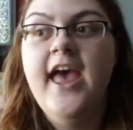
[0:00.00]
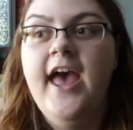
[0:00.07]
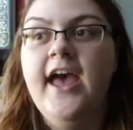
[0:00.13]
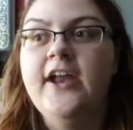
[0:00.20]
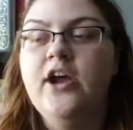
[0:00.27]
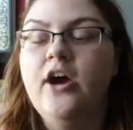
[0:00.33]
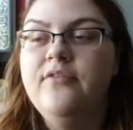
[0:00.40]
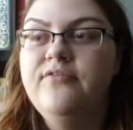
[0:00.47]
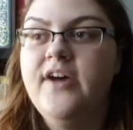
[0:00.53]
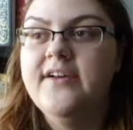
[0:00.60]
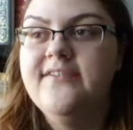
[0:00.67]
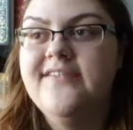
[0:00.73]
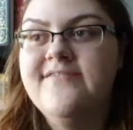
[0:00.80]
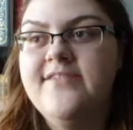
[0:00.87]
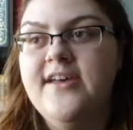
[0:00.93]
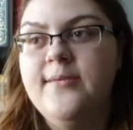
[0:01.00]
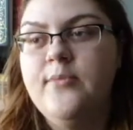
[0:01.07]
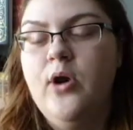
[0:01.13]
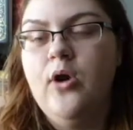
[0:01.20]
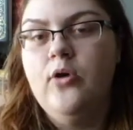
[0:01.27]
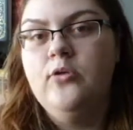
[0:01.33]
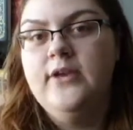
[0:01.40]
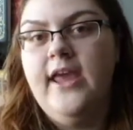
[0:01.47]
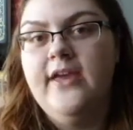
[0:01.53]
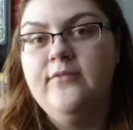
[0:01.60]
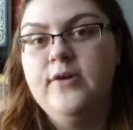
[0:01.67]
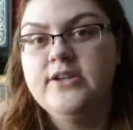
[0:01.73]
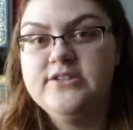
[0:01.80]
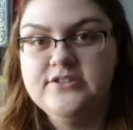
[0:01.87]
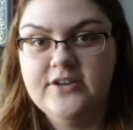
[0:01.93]
and all 5 of them own a
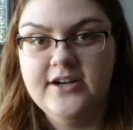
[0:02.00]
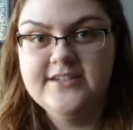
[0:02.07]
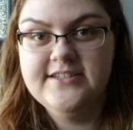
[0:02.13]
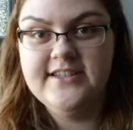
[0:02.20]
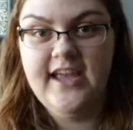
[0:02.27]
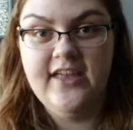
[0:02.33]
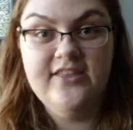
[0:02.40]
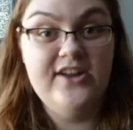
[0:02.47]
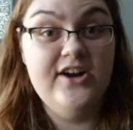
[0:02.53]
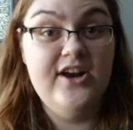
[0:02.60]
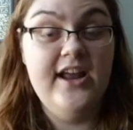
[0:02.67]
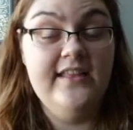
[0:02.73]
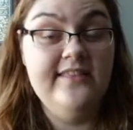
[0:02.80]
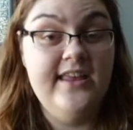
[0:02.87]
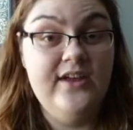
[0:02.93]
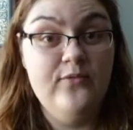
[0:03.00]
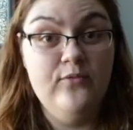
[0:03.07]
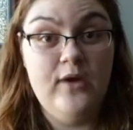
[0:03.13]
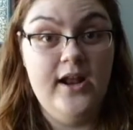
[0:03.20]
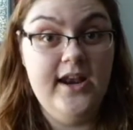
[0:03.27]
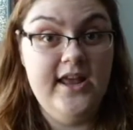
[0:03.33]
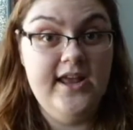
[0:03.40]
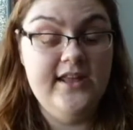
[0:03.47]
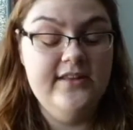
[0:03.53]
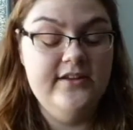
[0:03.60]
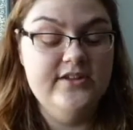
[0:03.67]
restaurant together and they run it.